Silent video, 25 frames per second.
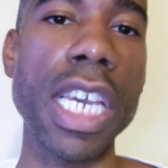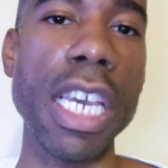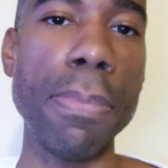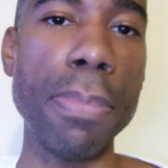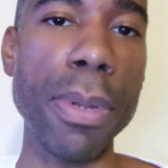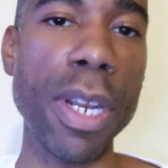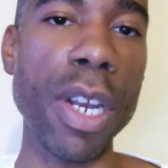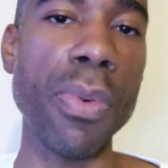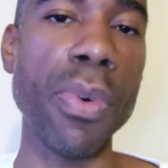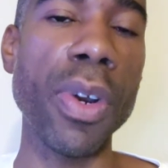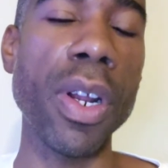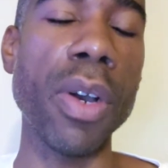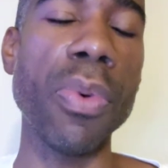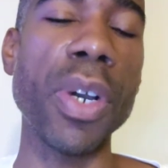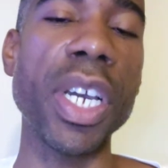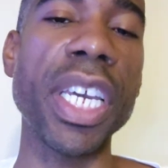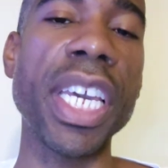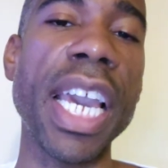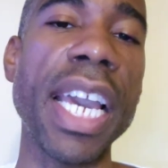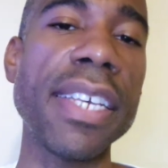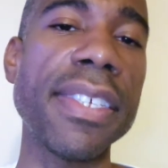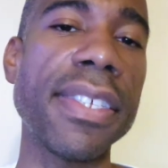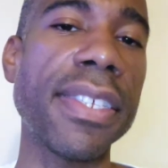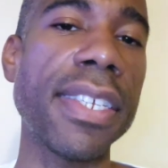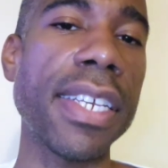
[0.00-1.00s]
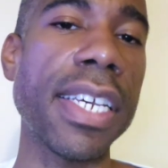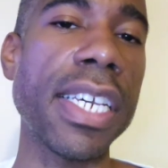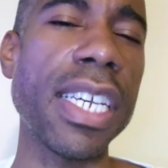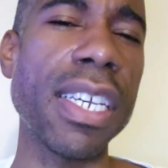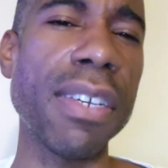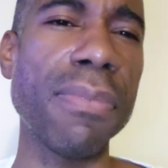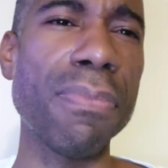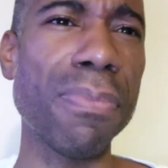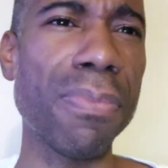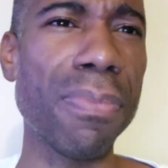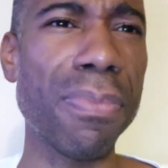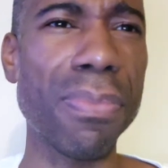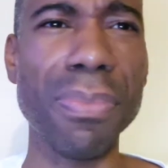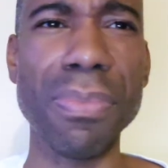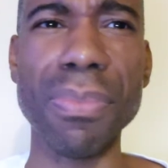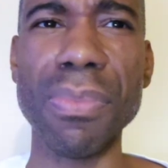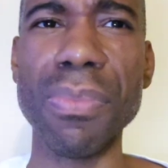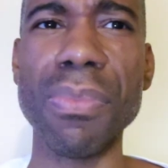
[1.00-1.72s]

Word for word: Keeping It Real with K C,